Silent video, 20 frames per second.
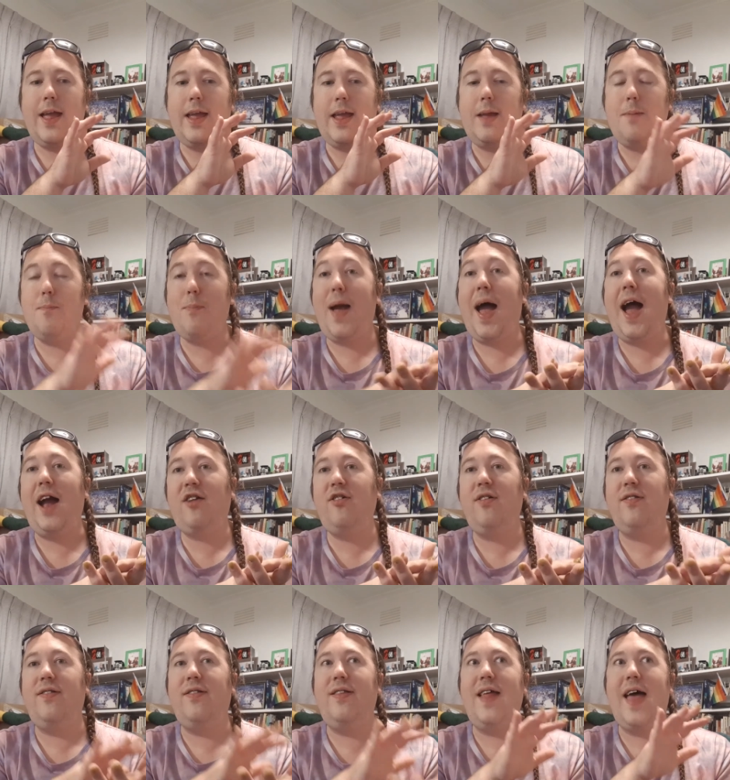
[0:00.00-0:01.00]
impact
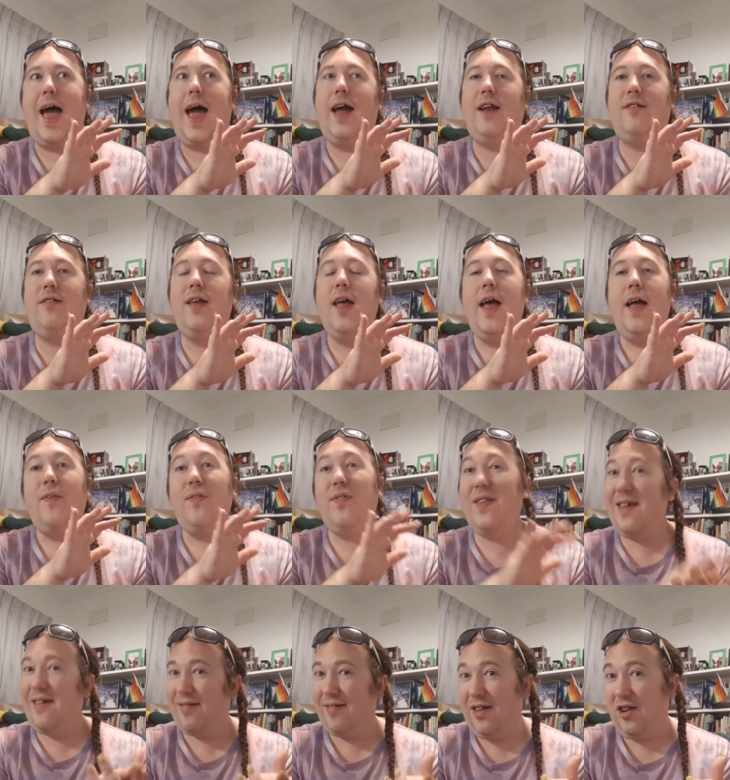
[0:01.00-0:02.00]
that
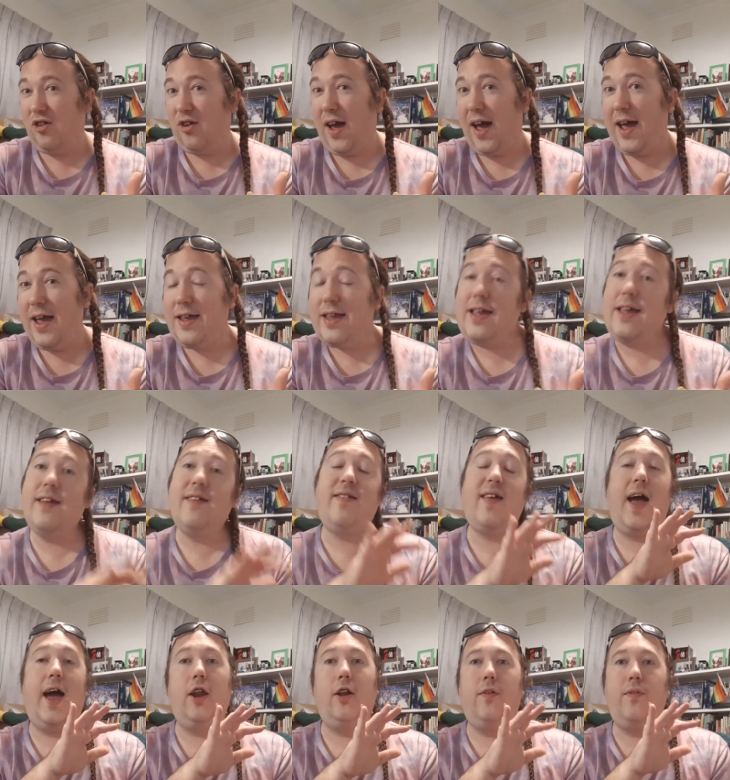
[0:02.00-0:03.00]
this entire year has
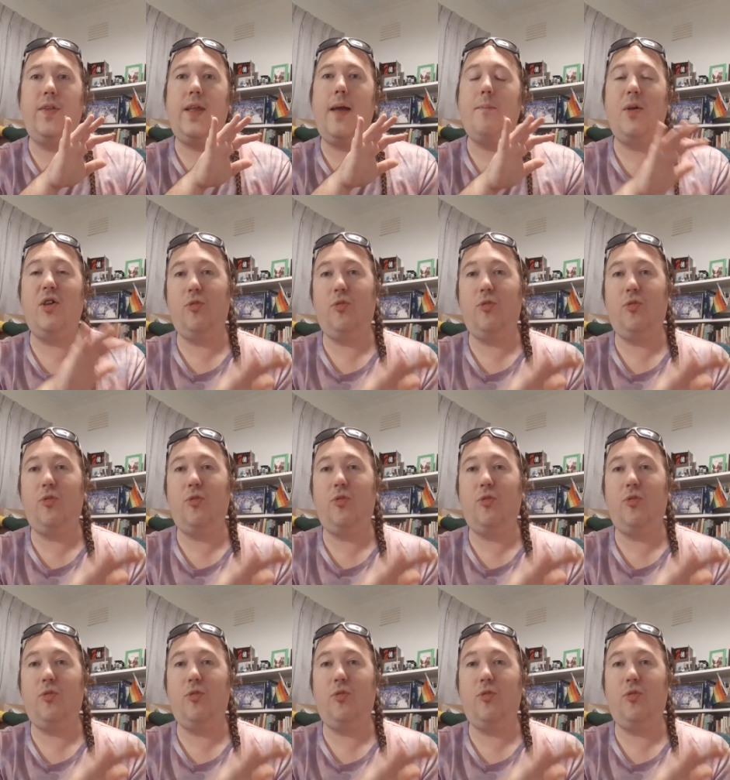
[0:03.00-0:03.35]
had on them,